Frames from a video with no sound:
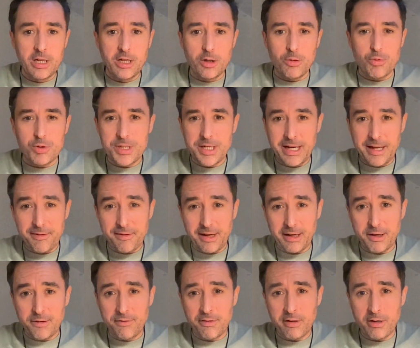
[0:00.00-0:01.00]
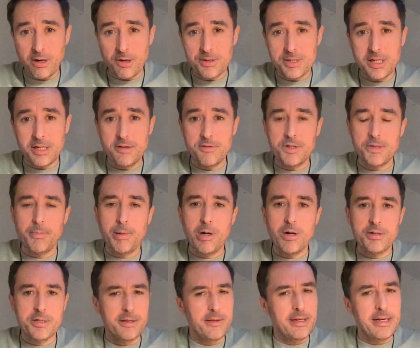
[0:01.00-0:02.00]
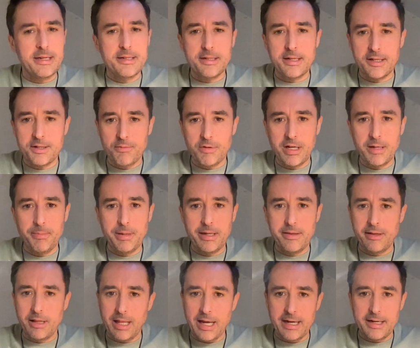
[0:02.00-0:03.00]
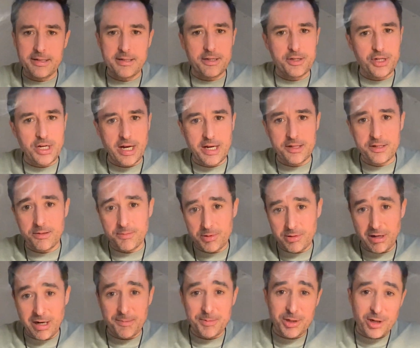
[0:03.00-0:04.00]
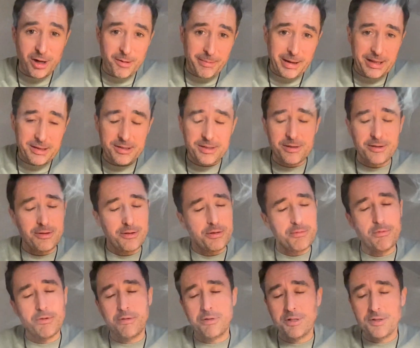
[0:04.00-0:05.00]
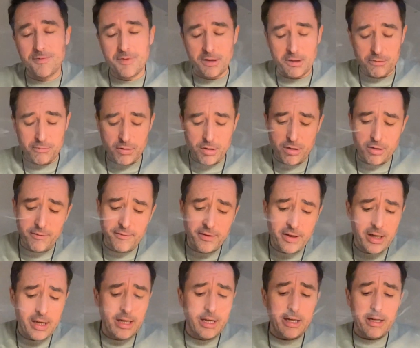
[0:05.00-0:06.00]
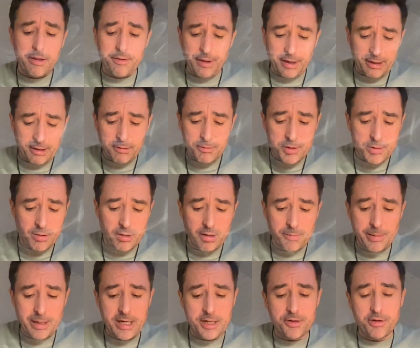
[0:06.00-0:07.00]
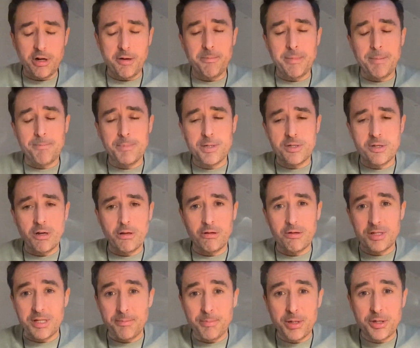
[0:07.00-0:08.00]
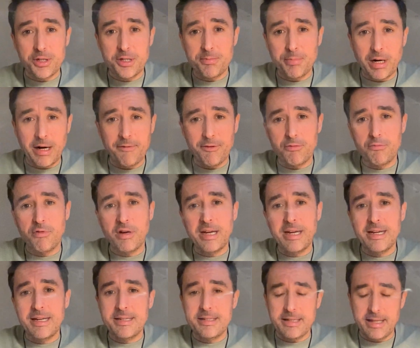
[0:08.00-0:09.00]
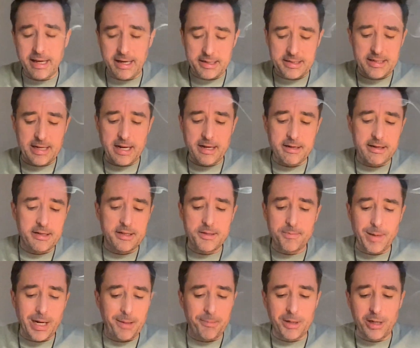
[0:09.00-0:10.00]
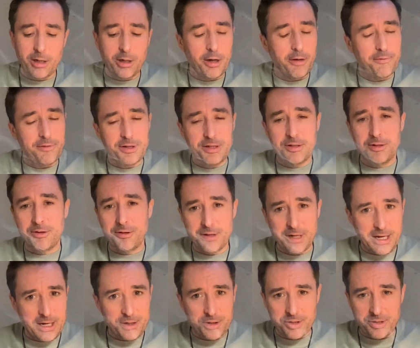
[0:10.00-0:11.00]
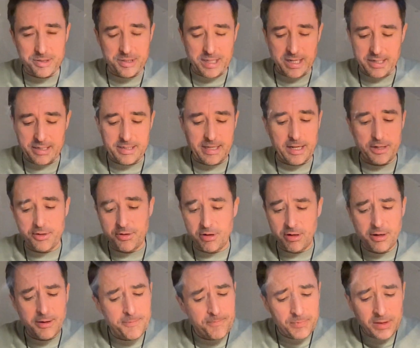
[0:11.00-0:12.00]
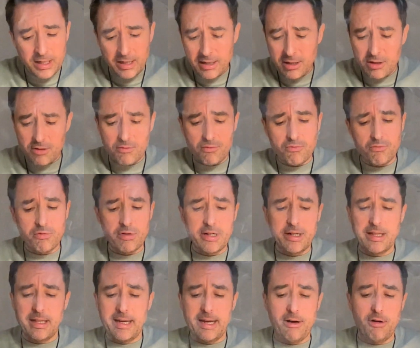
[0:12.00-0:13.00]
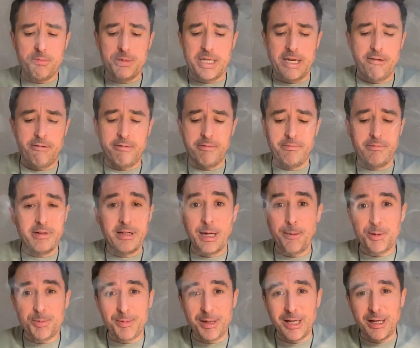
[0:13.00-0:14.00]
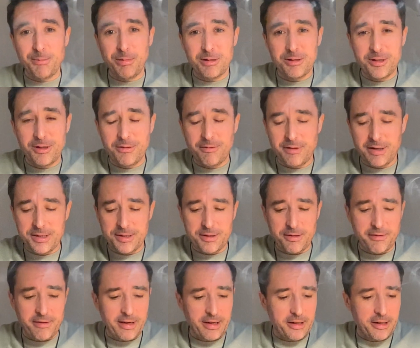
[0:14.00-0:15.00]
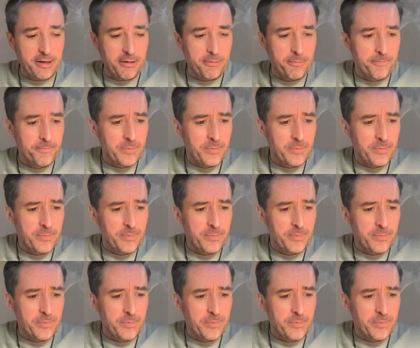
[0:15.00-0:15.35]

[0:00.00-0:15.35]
Once again, thank you for the continued support. The easiest way being the likes, the shares, subscribes, comments, does wonders for the growth. Thank you to all the Patreon members, all those that purchase private reads, the extendeds, buy me a coffees, donations, etc. Really helps out, keeps me able to do this, so thank you.